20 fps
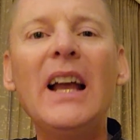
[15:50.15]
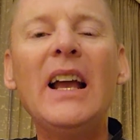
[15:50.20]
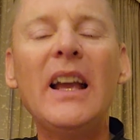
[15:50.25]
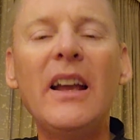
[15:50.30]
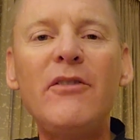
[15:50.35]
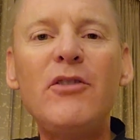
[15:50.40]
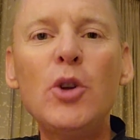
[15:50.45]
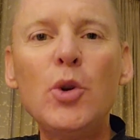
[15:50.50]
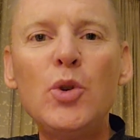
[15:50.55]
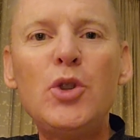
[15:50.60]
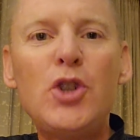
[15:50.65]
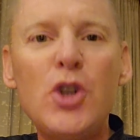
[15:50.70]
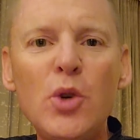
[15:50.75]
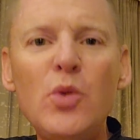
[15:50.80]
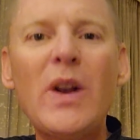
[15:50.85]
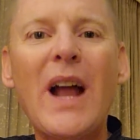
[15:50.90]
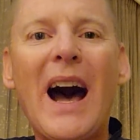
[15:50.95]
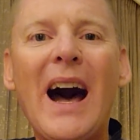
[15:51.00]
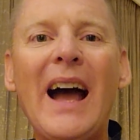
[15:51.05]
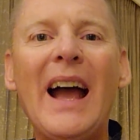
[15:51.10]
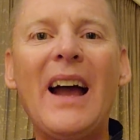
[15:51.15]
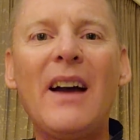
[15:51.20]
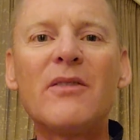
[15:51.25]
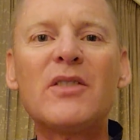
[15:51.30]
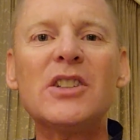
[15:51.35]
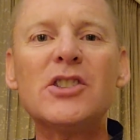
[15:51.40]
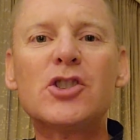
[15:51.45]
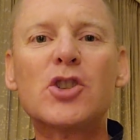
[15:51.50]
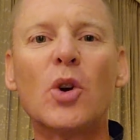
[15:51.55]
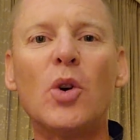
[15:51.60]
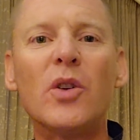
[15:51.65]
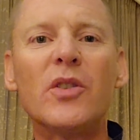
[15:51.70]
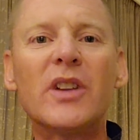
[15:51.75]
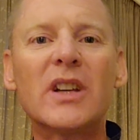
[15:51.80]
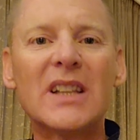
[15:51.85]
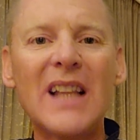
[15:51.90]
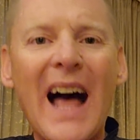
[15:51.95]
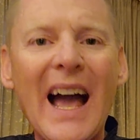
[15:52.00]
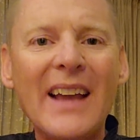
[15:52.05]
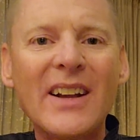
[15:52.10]
If you do not have control of the
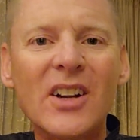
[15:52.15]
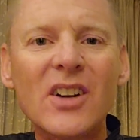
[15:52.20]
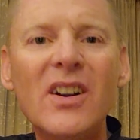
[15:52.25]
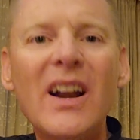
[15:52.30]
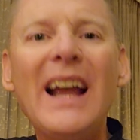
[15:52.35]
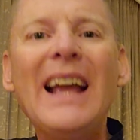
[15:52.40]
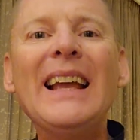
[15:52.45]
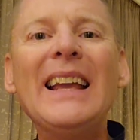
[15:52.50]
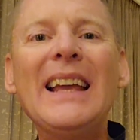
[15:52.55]
glider,